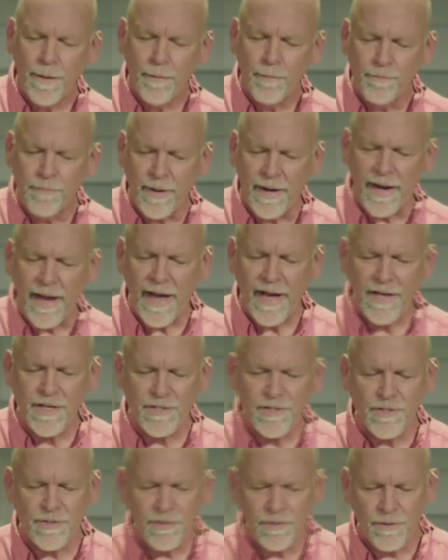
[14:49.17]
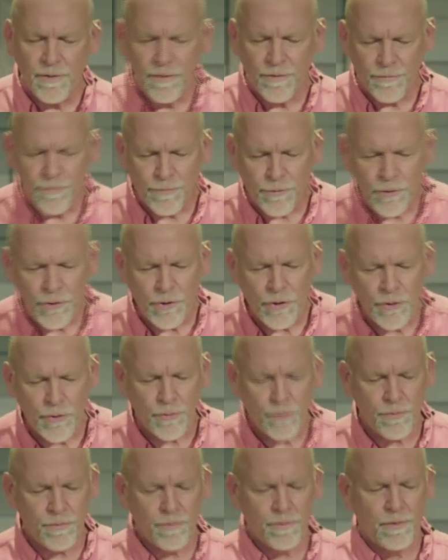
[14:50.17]
But as for
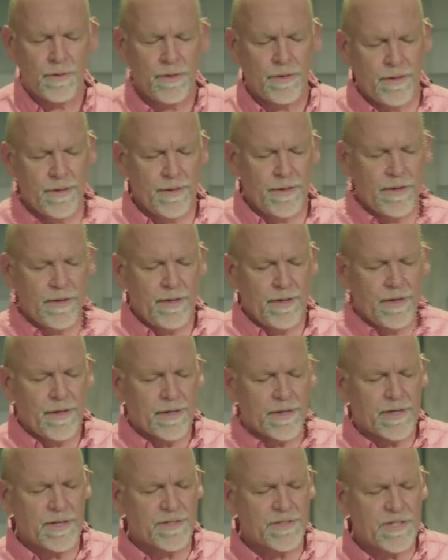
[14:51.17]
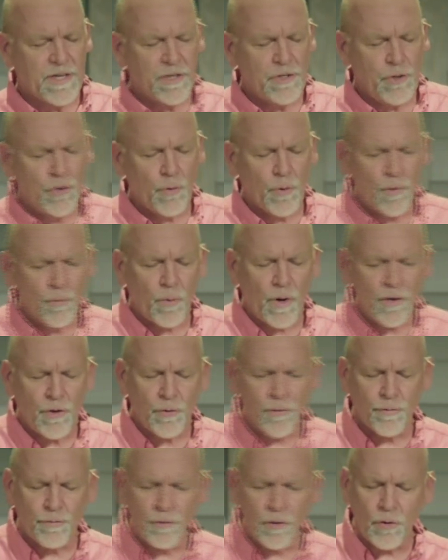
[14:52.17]
you, continue in what
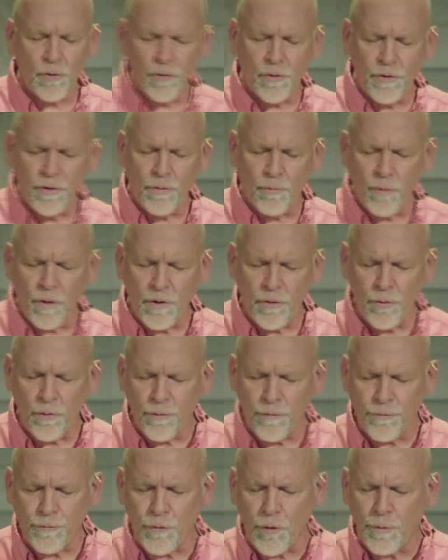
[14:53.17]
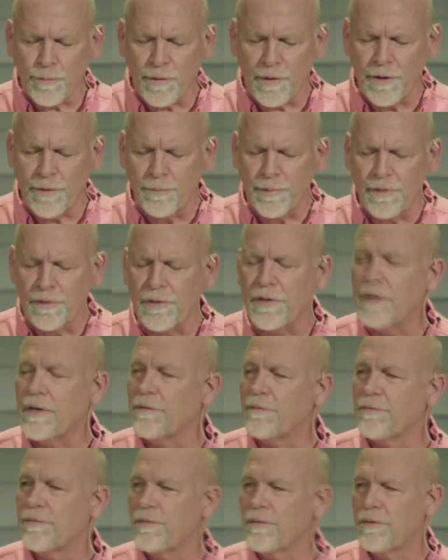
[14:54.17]
you've learned and what you have firmly
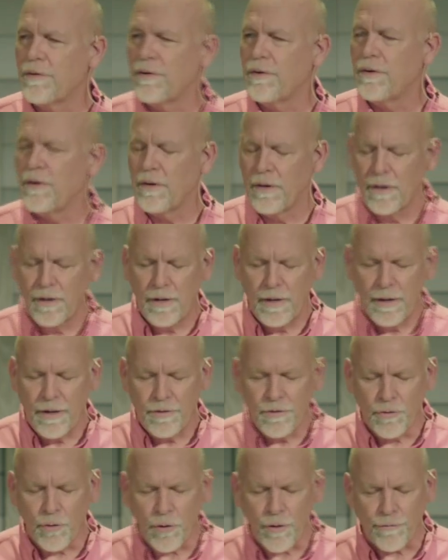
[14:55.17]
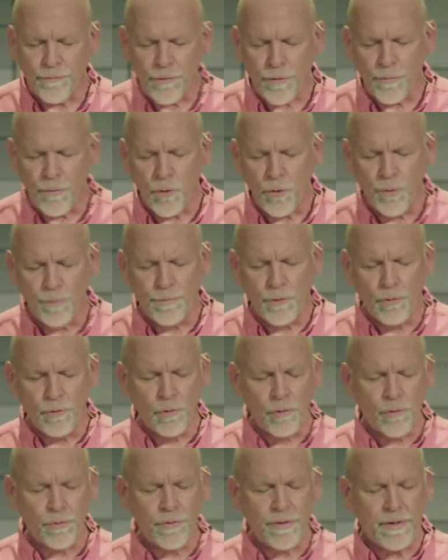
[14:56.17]
believed, knowing from whom you
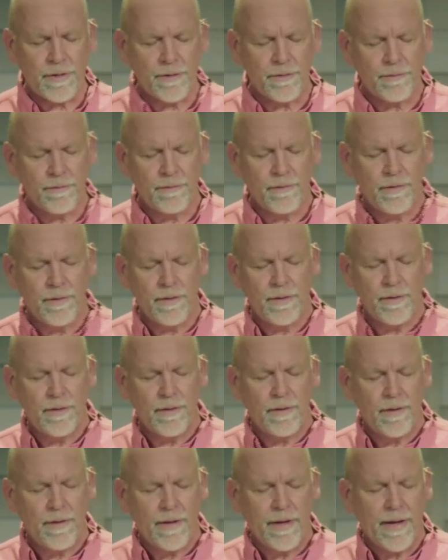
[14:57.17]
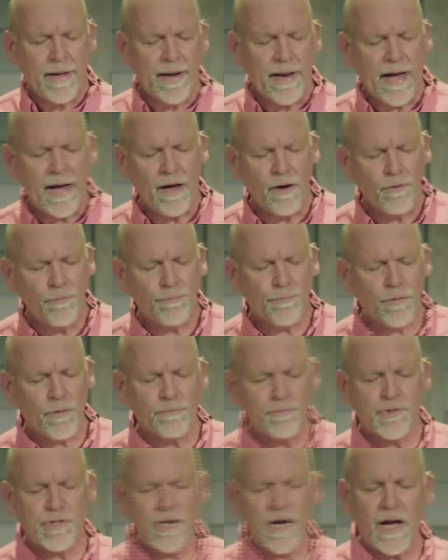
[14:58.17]
learned it, and how from
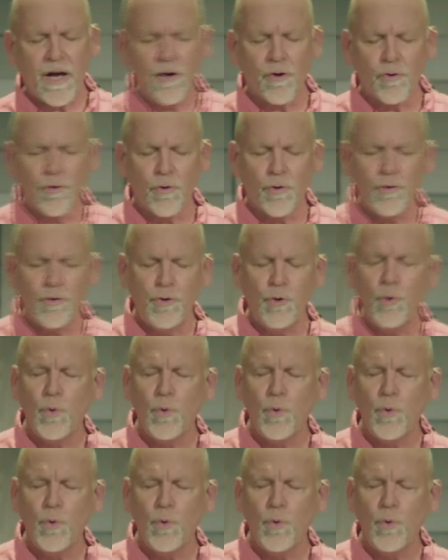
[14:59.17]
childhood you